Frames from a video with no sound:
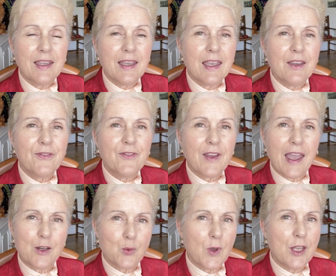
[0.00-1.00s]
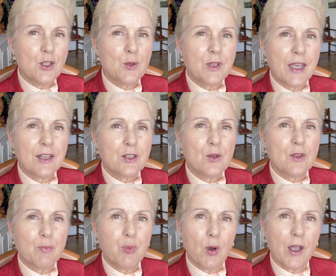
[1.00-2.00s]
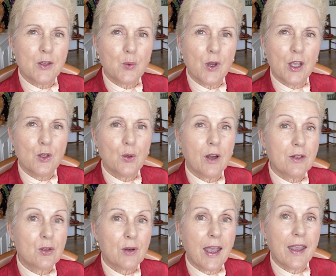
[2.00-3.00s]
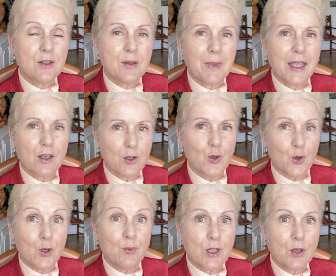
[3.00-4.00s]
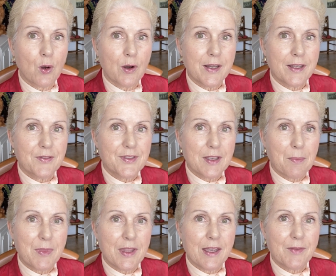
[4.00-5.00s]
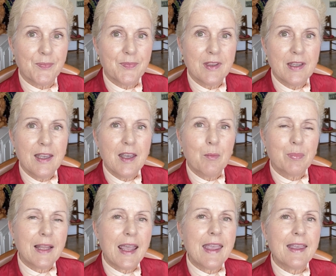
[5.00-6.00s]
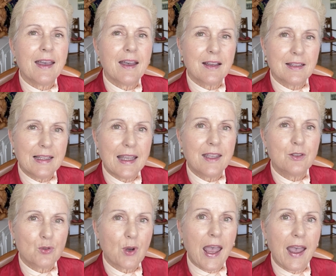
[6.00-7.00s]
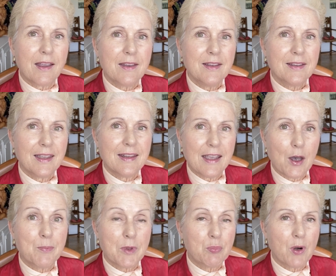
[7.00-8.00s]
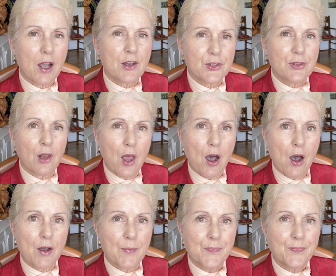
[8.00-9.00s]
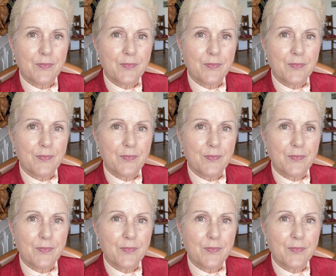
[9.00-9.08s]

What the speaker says: If and when you get to the point where you are trying to make a good recording of something, playing a click track can help the progress along.